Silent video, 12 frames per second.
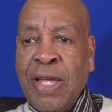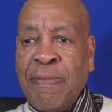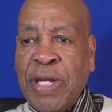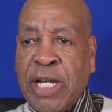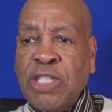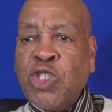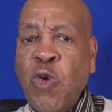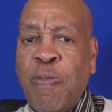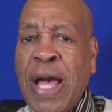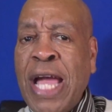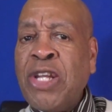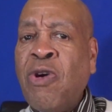because you
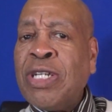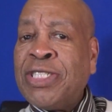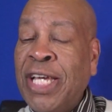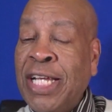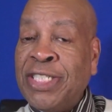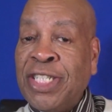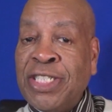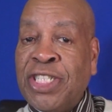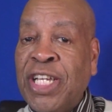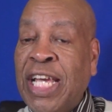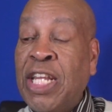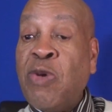pay no attention
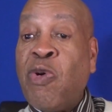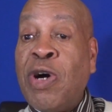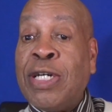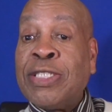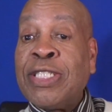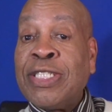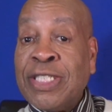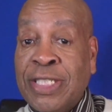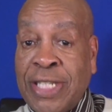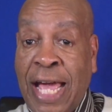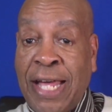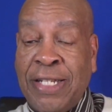to anyone's
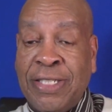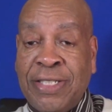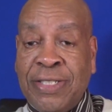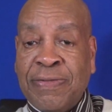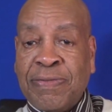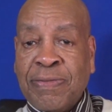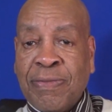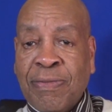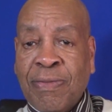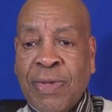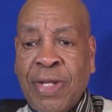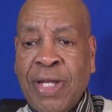status.
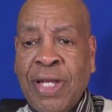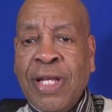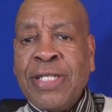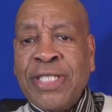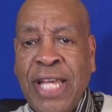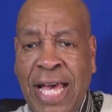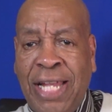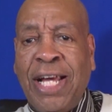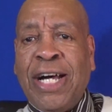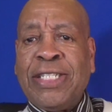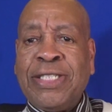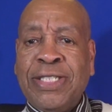Tell
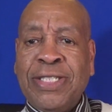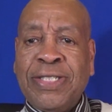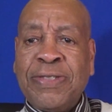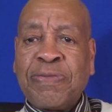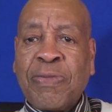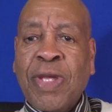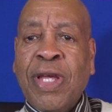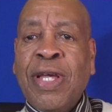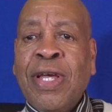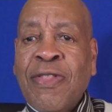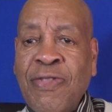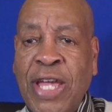us,
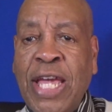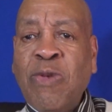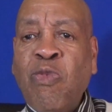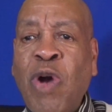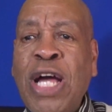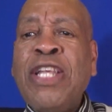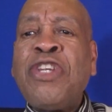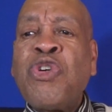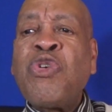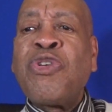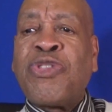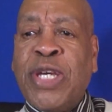then, what
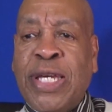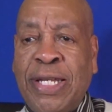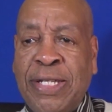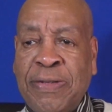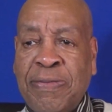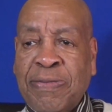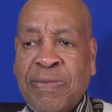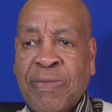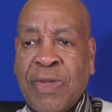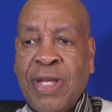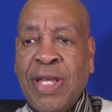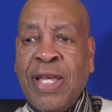do you think?
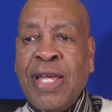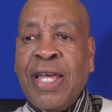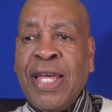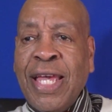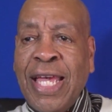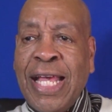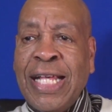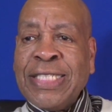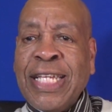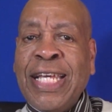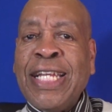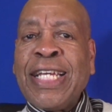Is
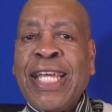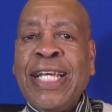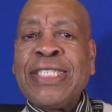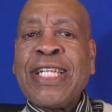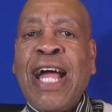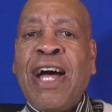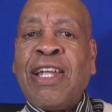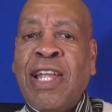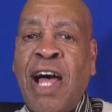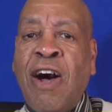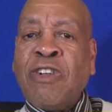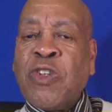it against our
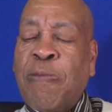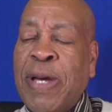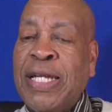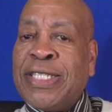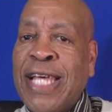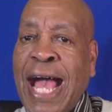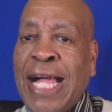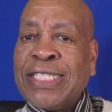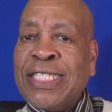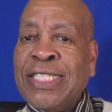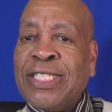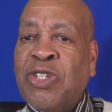law to pay
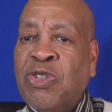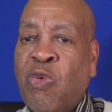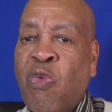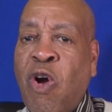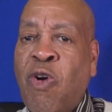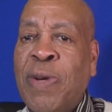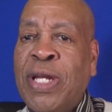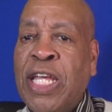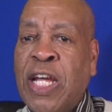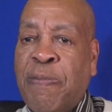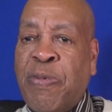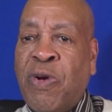taxes to the Roman
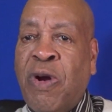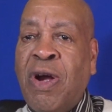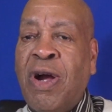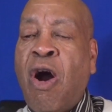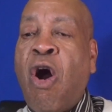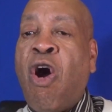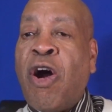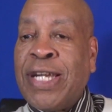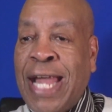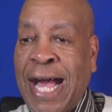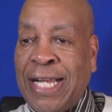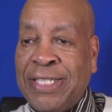emperor or
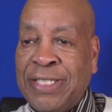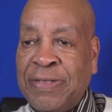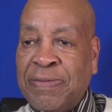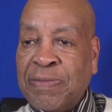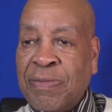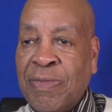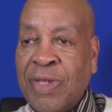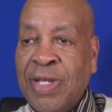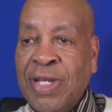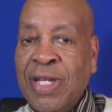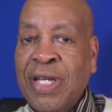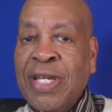not?'
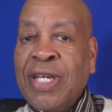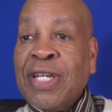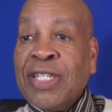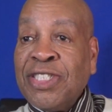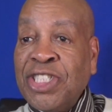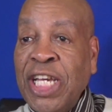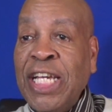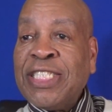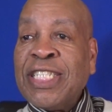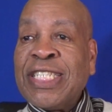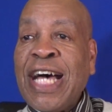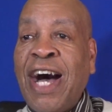
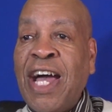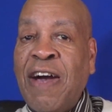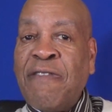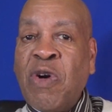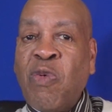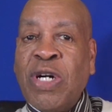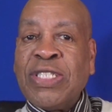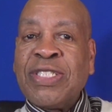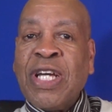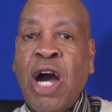Jesus, however, was